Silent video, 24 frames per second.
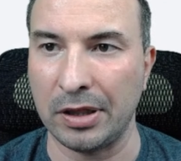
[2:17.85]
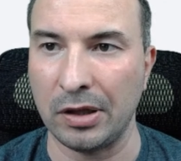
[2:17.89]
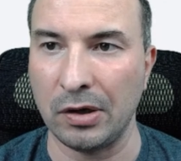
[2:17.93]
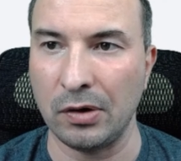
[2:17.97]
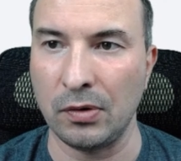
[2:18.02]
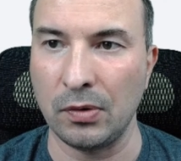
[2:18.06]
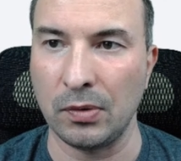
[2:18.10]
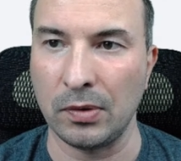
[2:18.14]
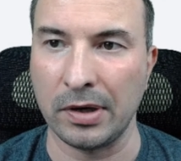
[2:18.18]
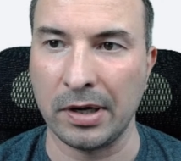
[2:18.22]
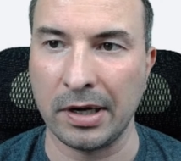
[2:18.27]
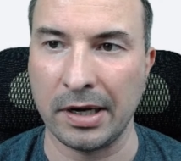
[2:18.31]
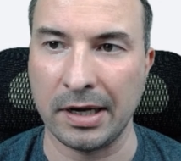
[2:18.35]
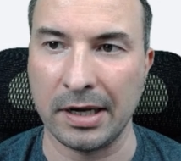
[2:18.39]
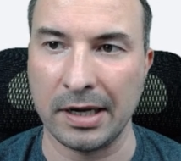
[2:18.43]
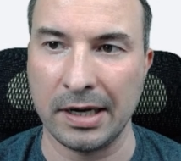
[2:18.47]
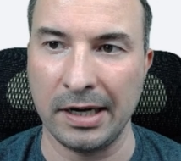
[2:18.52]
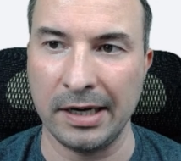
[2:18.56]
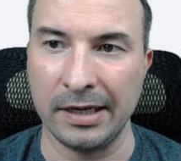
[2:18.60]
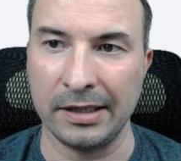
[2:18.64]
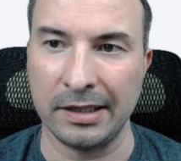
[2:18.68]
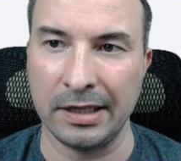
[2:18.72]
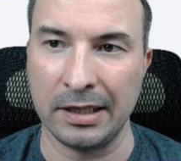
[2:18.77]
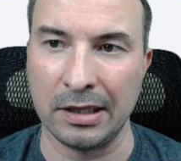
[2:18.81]
So
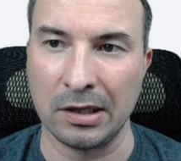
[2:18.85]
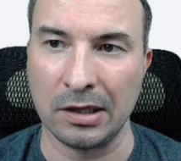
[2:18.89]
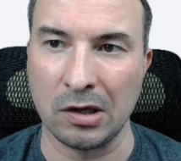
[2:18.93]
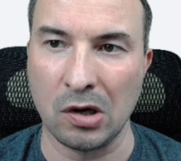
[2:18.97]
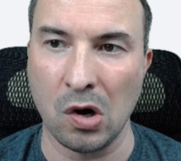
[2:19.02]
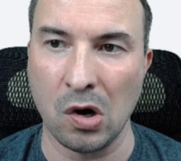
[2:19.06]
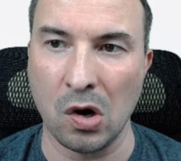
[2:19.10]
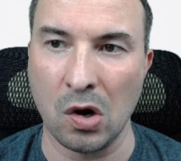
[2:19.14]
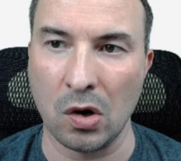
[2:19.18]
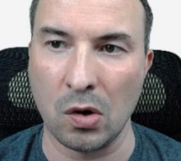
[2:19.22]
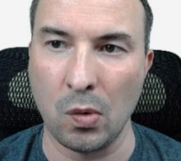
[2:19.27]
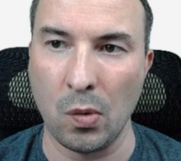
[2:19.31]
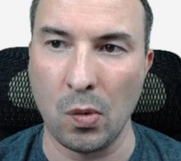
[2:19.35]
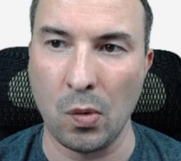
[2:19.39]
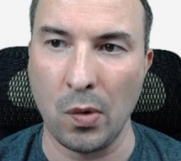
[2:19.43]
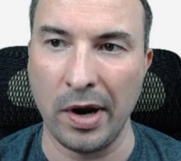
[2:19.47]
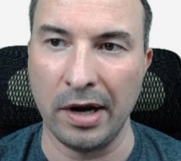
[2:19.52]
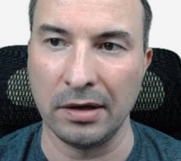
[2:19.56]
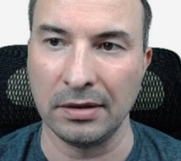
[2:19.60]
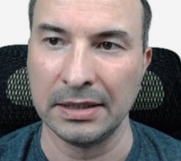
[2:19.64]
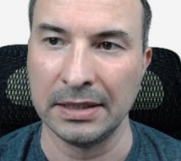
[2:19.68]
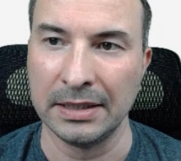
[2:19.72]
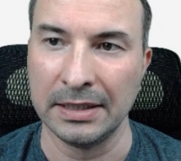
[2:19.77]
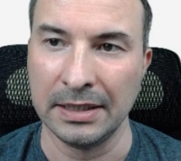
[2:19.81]
click this
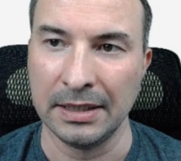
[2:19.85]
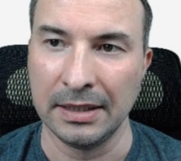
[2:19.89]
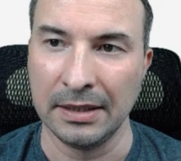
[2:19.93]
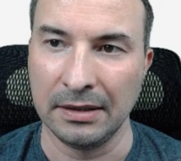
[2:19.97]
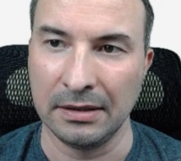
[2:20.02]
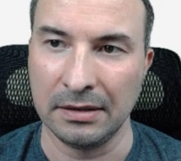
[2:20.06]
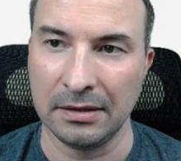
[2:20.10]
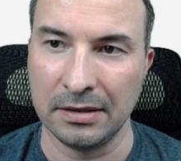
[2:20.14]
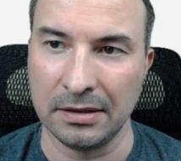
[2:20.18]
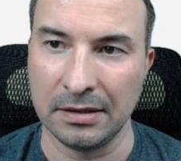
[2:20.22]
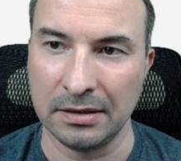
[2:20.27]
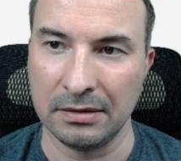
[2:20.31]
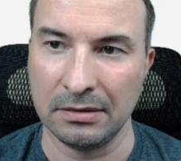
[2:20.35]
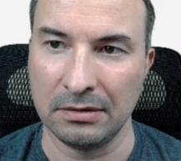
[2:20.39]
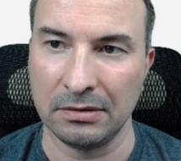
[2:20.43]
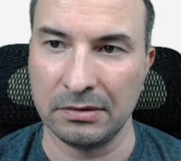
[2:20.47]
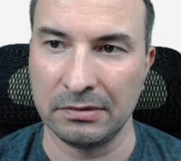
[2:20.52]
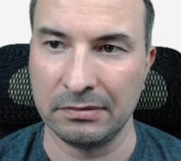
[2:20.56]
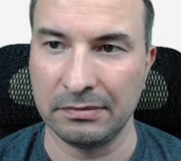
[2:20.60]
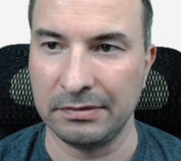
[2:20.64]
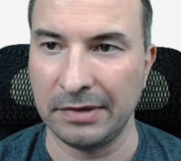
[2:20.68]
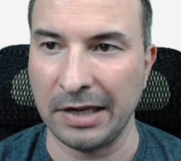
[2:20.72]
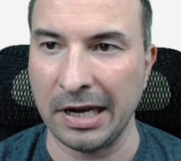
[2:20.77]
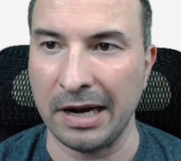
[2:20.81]
cogwheel
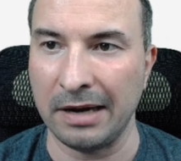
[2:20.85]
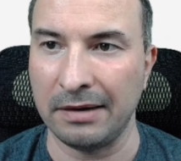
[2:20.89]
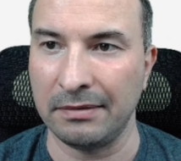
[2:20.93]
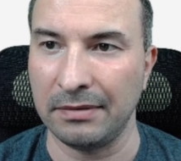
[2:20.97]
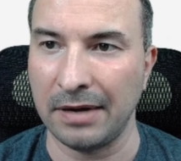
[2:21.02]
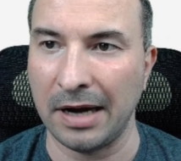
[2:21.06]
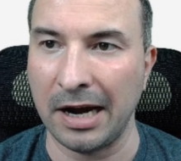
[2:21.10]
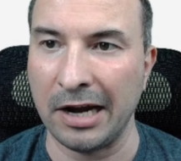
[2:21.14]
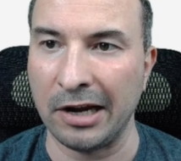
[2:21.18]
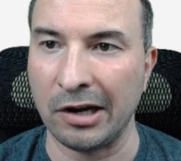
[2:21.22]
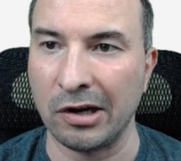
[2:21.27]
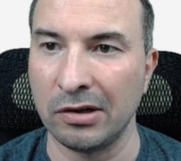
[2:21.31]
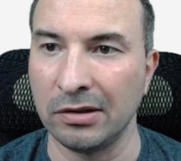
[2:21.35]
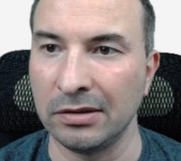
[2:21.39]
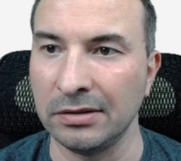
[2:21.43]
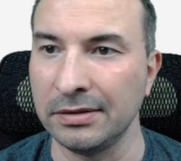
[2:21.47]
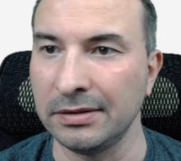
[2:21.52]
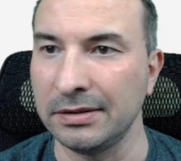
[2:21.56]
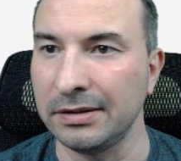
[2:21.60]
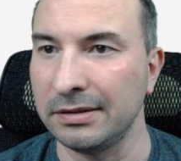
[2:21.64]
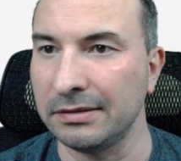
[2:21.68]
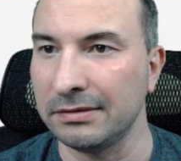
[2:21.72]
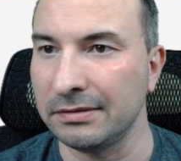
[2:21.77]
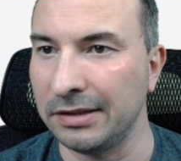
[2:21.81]

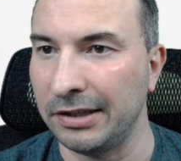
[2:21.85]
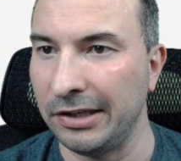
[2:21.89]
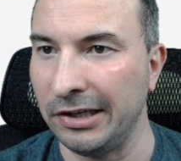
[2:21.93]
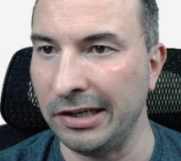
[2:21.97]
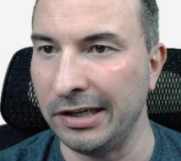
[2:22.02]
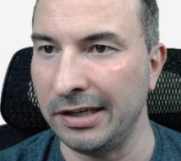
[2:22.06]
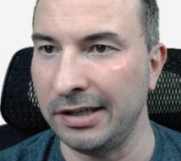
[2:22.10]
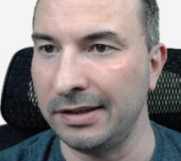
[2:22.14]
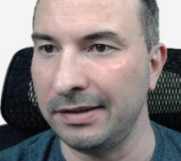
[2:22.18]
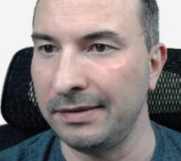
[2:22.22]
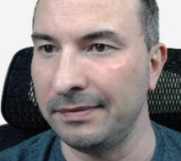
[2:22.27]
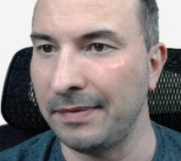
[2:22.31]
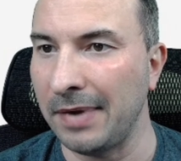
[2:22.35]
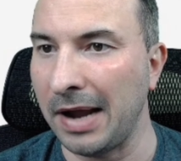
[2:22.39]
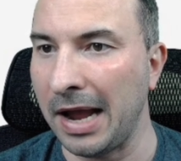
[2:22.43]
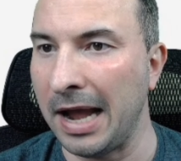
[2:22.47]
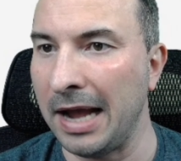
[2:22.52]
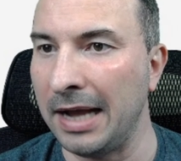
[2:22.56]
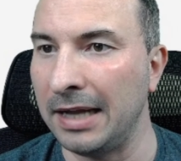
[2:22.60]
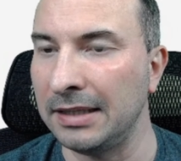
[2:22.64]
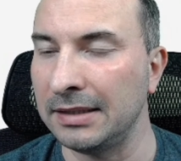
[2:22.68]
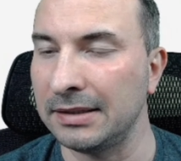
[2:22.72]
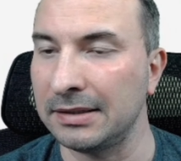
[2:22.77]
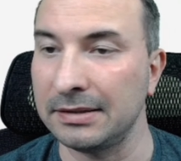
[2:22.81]
icon here,
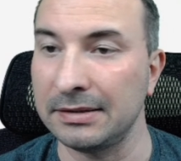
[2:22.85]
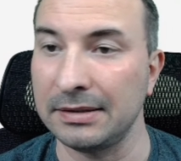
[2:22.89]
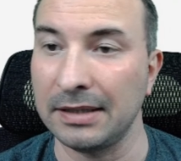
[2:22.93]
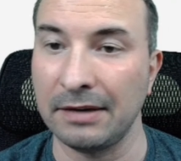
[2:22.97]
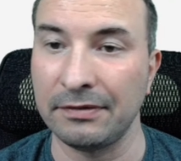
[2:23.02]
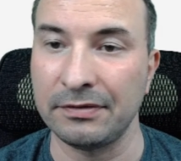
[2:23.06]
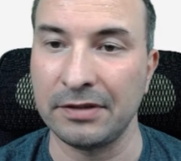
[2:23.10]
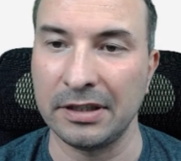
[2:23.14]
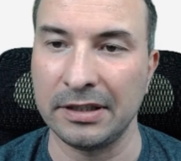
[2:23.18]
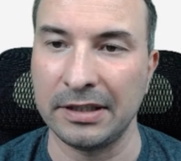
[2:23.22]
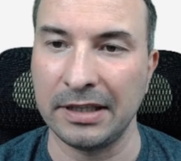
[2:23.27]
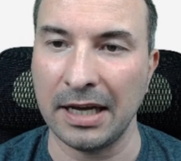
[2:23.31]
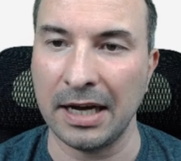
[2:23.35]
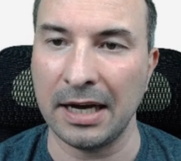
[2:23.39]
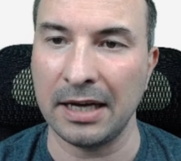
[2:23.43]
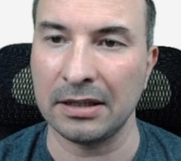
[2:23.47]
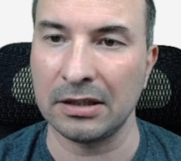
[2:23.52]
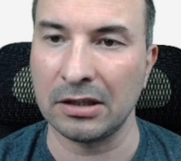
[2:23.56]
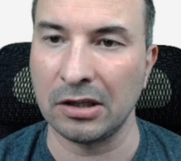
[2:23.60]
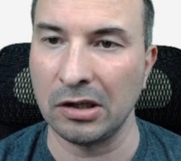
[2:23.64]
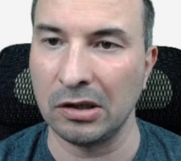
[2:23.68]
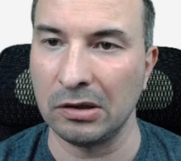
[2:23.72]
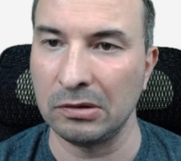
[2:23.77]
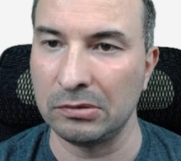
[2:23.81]
and after
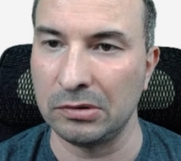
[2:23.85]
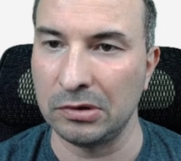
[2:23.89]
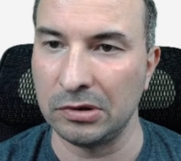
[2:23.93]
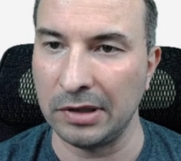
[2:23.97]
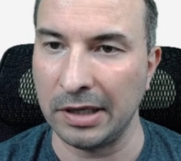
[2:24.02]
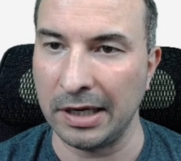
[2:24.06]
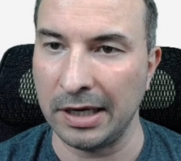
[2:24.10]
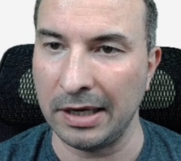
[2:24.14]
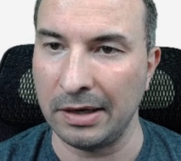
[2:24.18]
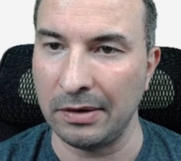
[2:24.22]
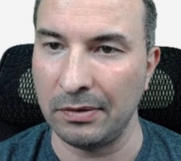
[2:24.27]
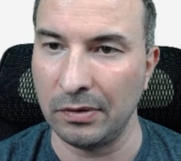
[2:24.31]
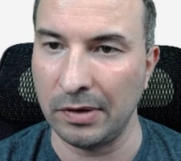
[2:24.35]
that go to the